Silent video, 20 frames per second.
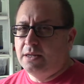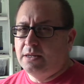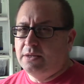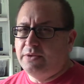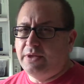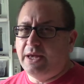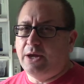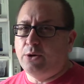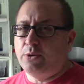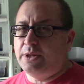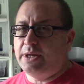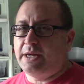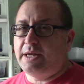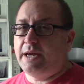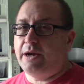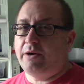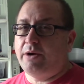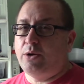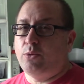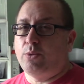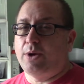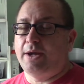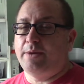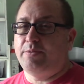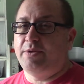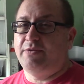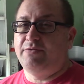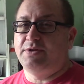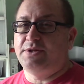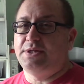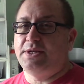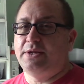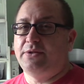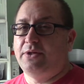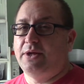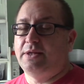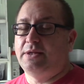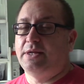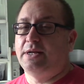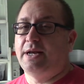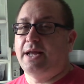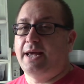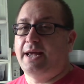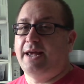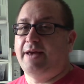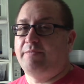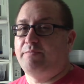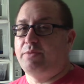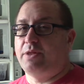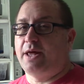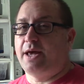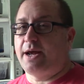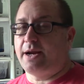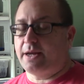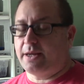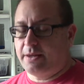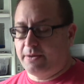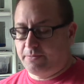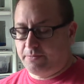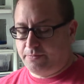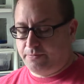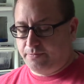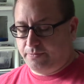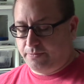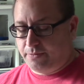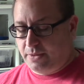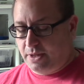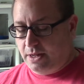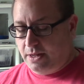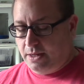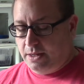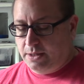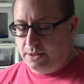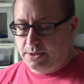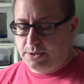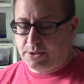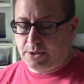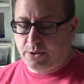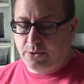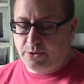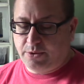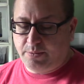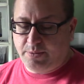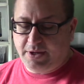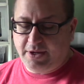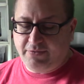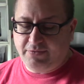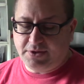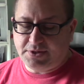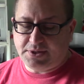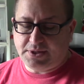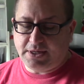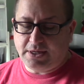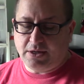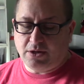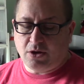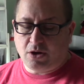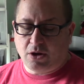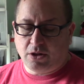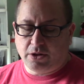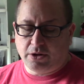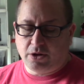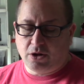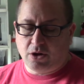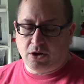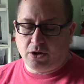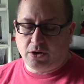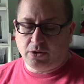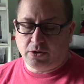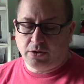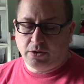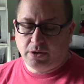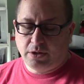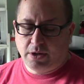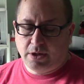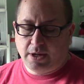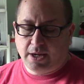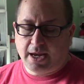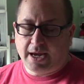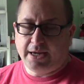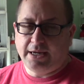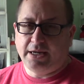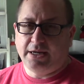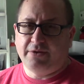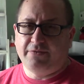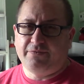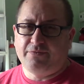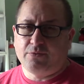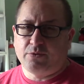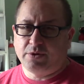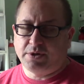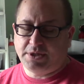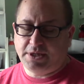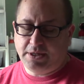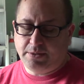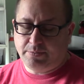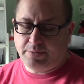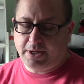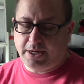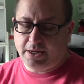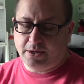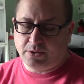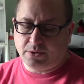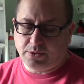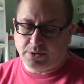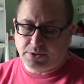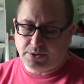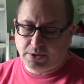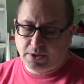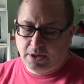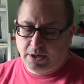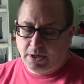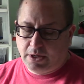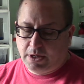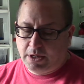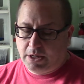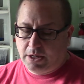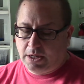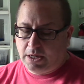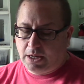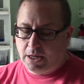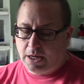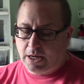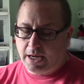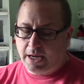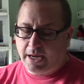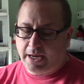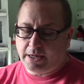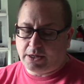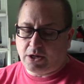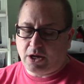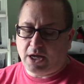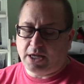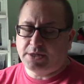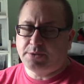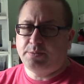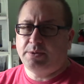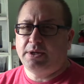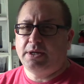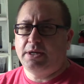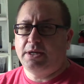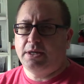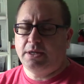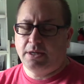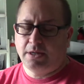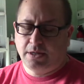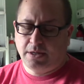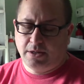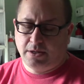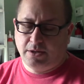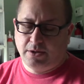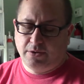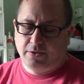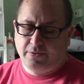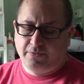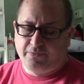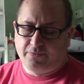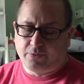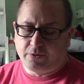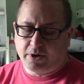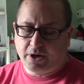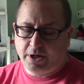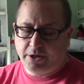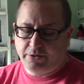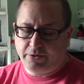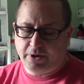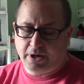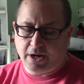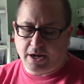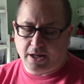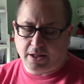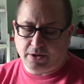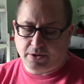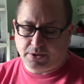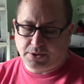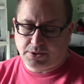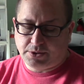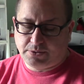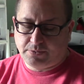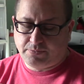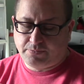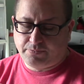They only carried white PVC. They did not have black. So the PVC, all in all, I needed 14 panels. It cost me $400.